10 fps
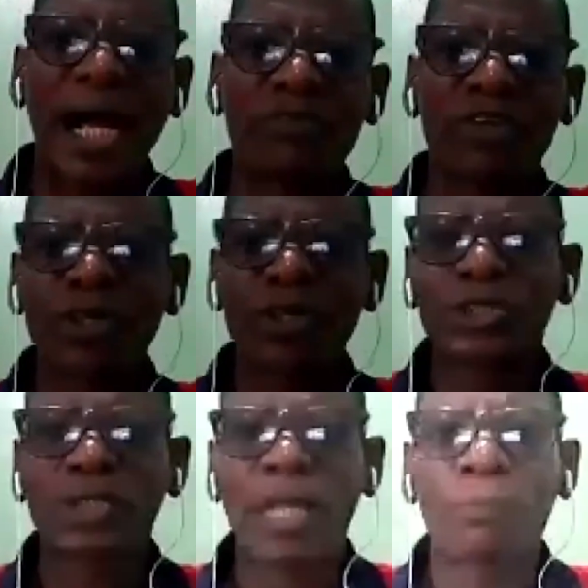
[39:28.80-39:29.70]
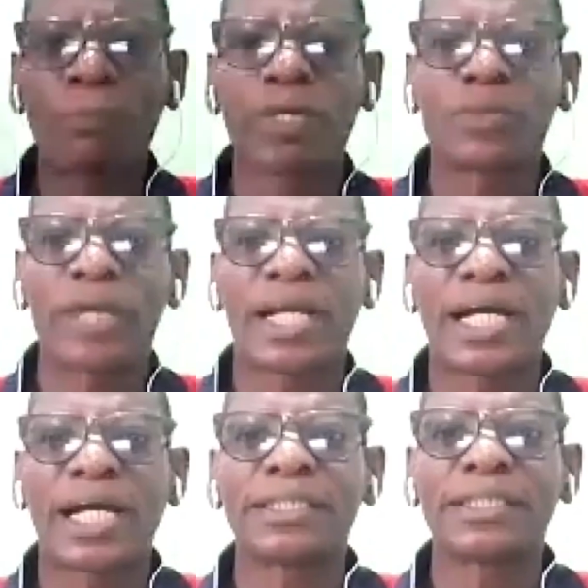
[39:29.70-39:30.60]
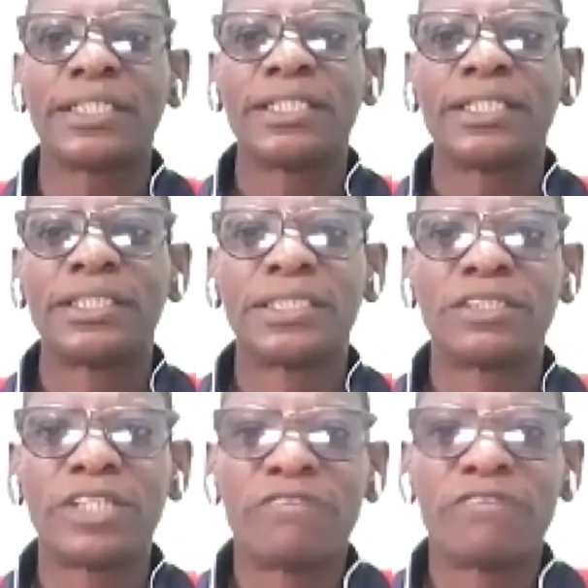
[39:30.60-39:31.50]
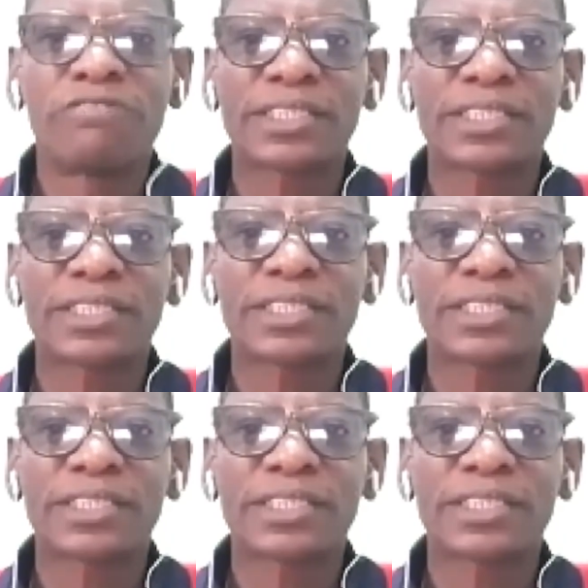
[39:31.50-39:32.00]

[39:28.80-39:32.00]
We've not gotten to that point where I can invest